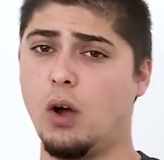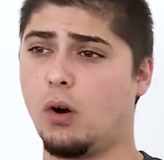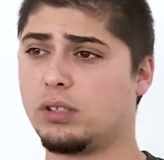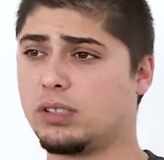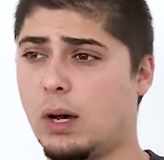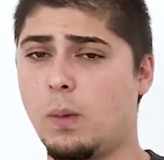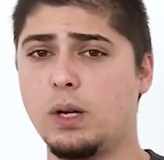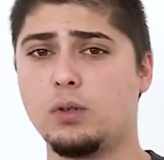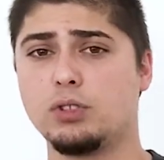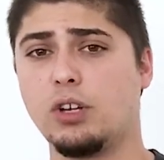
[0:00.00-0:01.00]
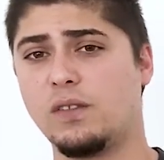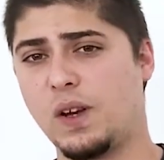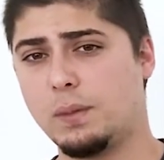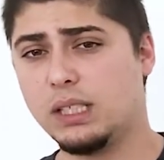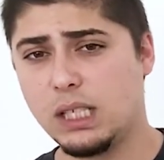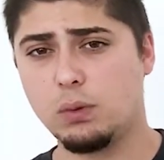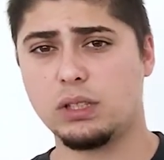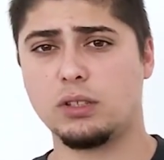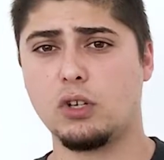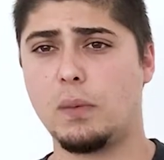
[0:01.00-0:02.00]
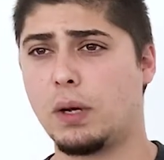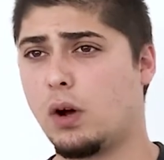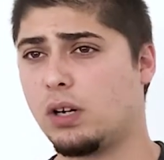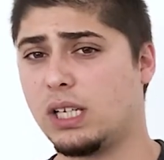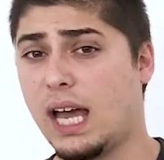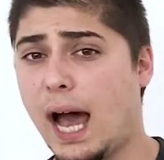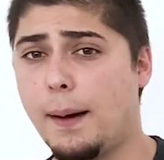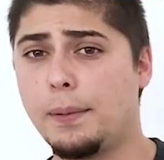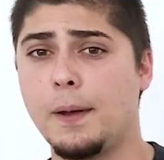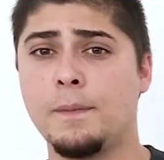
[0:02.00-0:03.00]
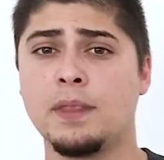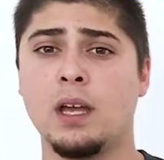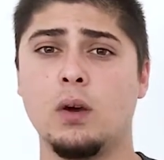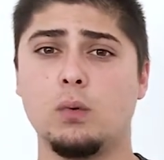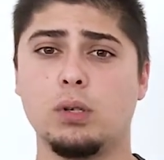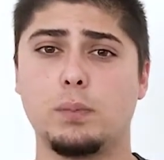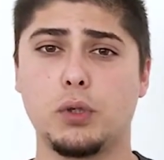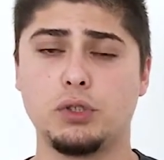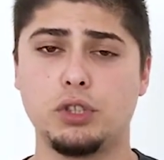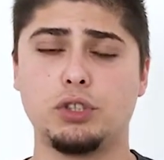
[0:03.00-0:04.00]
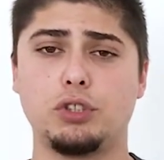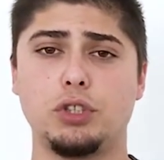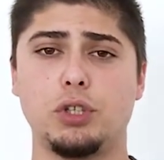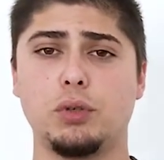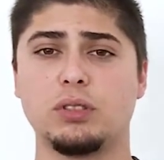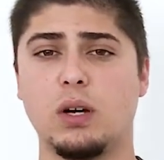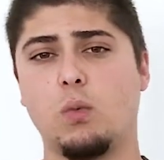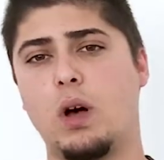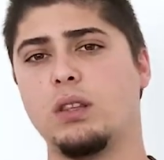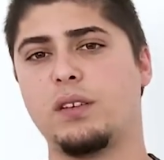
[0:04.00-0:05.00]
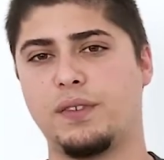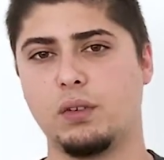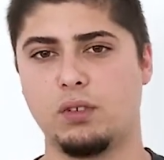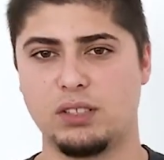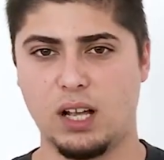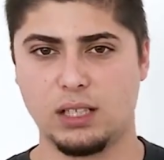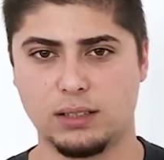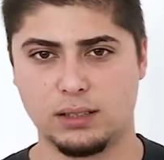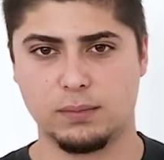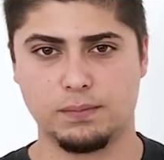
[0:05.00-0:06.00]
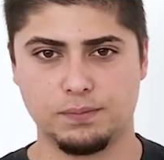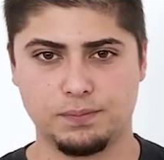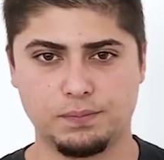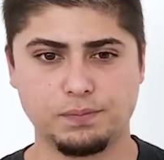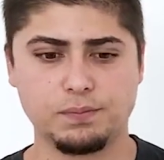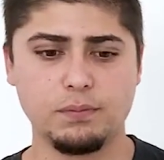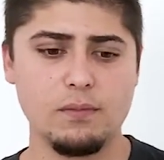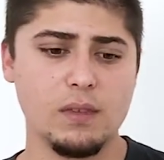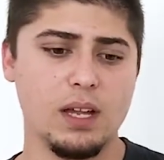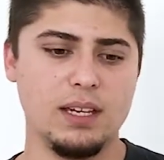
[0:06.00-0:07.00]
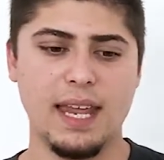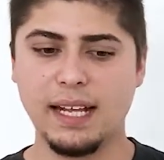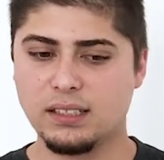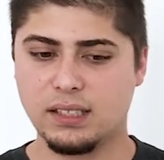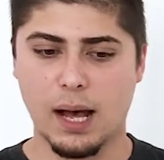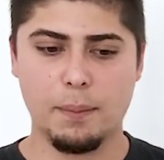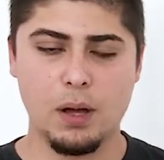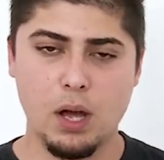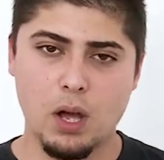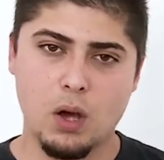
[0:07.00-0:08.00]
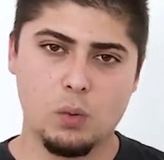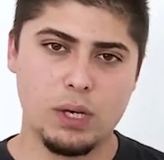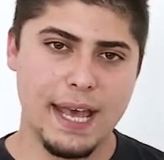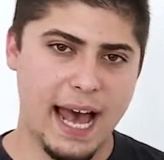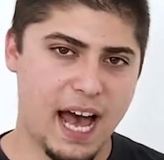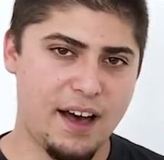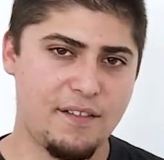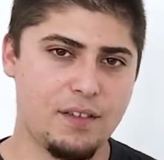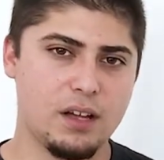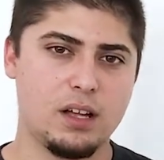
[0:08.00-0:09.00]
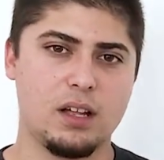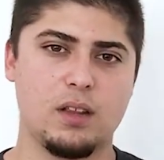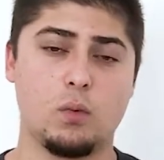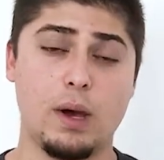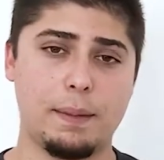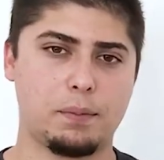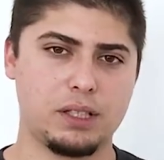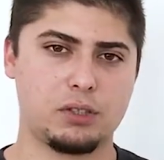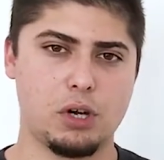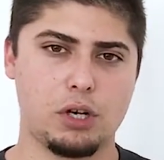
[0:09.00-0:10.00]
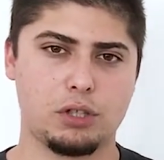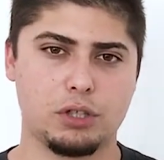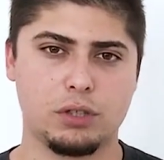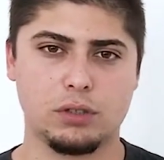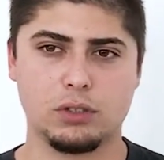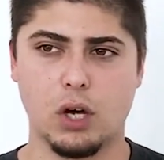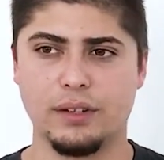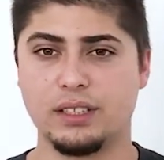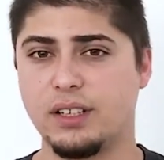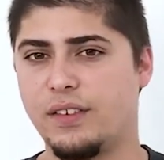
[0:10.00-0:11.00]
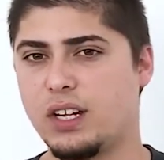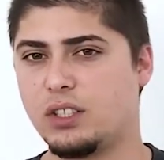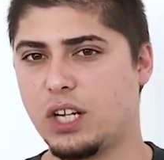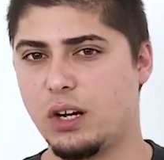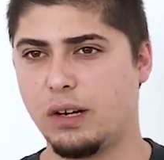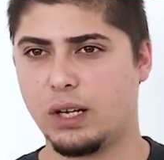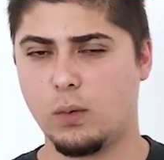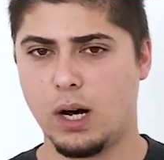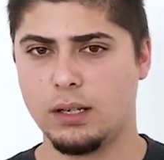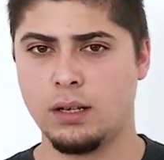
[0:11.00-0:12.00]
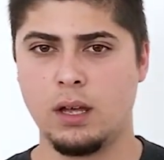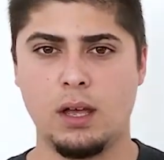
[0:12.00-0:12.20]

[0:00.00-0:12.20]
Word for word: or someone who's not familiar with the topic or the app will produce you some wonderful results. Next up, we have web research. So this is a very generic one,